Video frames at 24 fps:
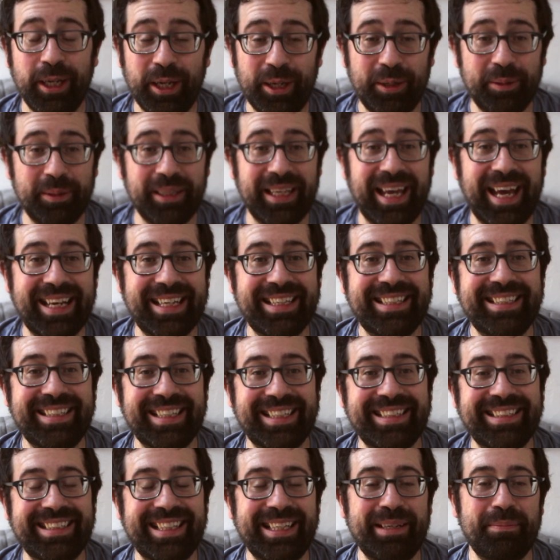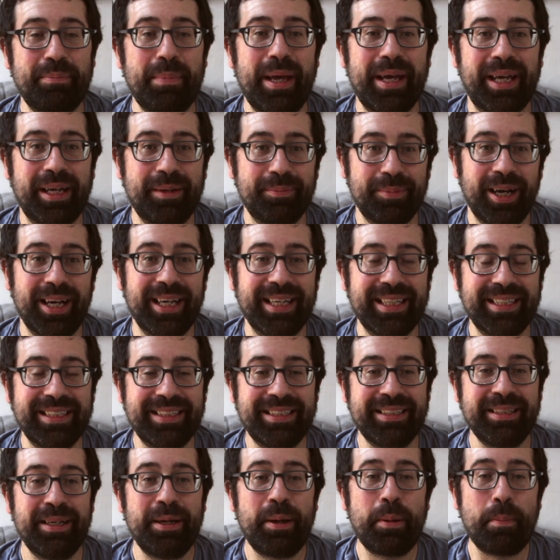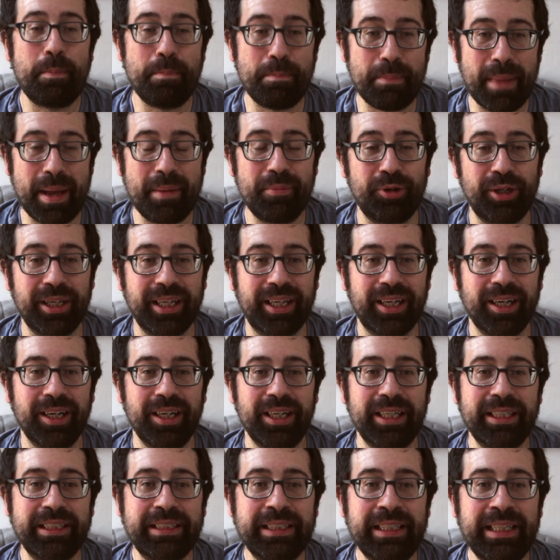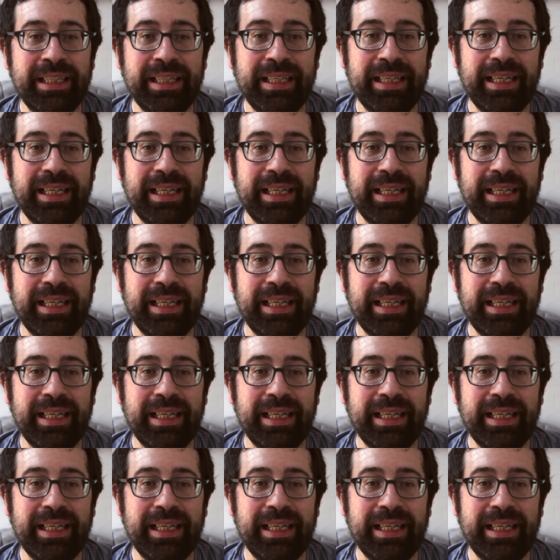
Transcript: only had a 16 megabyte memory card,